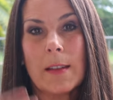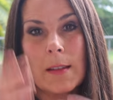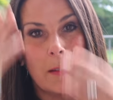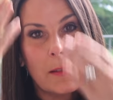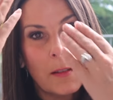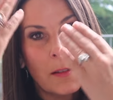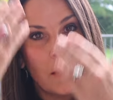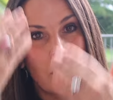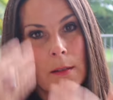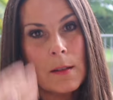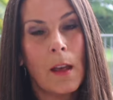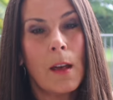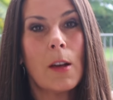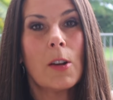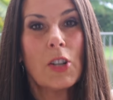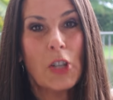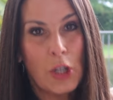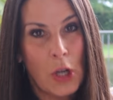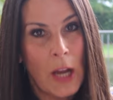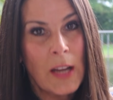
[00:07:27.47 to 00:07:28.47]
is to
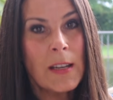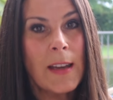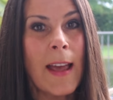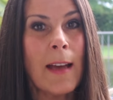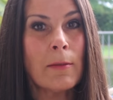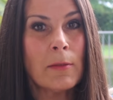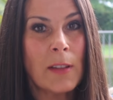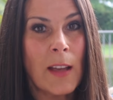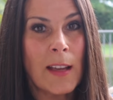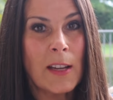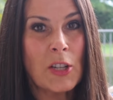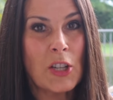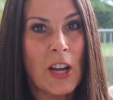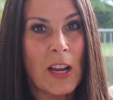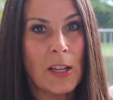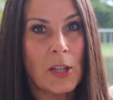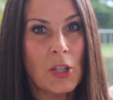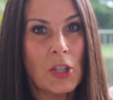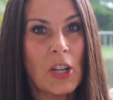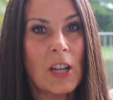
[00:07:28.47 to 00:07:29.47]
shut down
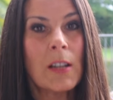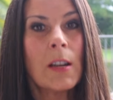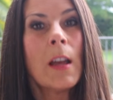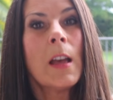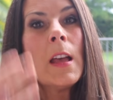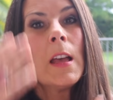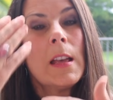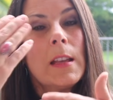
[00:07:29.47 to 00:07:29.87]
digestion,